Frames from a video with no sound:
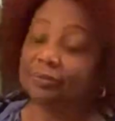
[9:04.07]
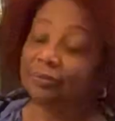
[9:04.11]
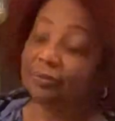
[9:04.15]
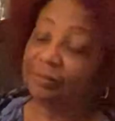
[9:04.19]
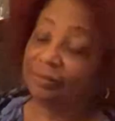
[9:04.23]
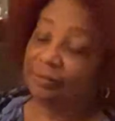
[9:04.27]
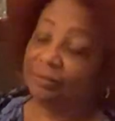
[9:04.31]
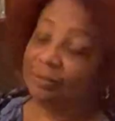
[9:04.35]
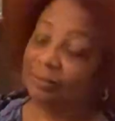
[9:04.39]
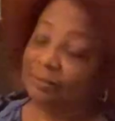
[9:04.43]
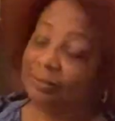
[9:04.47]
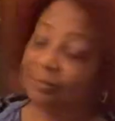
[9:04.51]

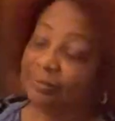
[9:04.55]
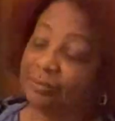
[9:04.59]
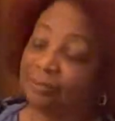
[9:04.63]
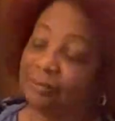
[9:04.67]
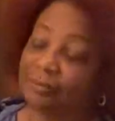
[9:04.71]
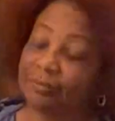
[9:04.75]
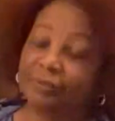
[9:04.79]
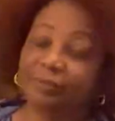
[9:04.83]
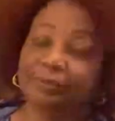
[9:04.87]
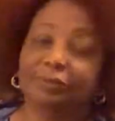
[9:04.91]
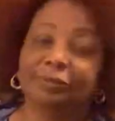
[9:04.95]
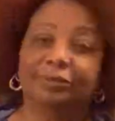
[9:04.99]

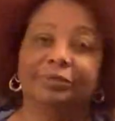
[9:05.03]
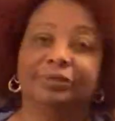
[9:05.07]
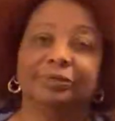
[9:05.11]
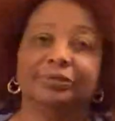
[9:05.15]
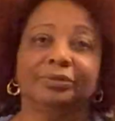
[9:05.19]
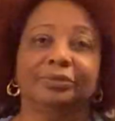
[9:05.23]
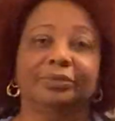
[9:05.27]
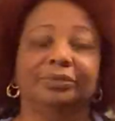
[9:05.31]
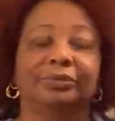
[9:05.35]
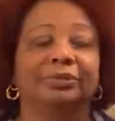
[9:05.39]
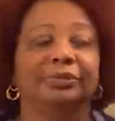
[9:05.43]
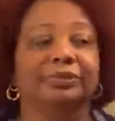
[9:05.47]

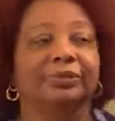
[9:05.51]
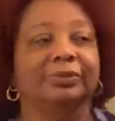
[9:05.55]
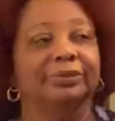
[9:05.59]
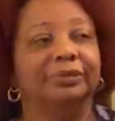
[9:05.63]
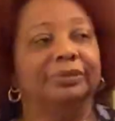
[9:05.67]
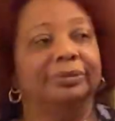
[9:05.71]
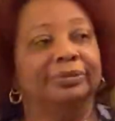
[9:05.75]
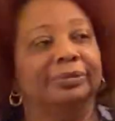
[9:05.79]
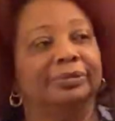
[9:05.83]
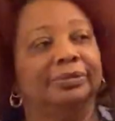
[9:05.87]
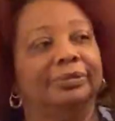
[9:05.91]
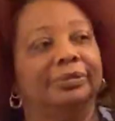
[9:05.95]

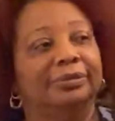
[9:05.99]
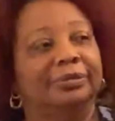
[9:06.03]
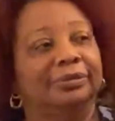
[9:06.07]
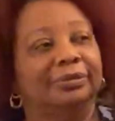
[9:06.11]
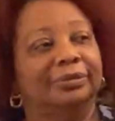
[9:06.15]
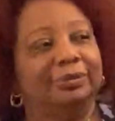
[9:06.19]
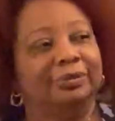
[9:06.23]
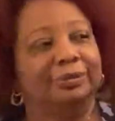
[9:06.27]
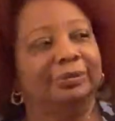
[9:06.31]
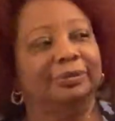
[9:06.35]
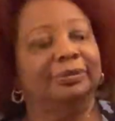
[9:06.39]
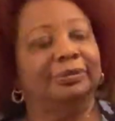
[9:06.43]

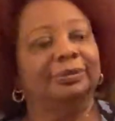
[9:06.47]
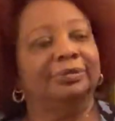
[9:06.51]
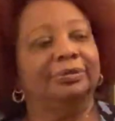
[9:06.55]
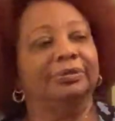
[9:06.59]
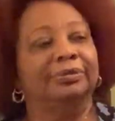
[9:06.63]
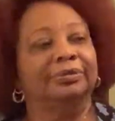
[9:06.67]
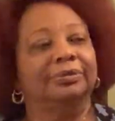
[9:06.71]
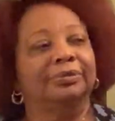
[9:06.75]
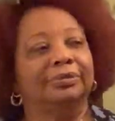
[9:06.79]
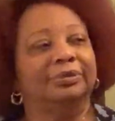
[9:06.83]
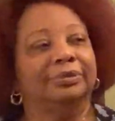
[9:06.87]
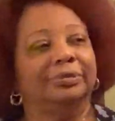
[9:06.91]

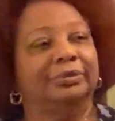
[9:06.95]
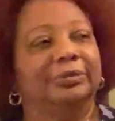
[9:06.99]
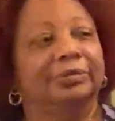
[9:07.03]
[no speech]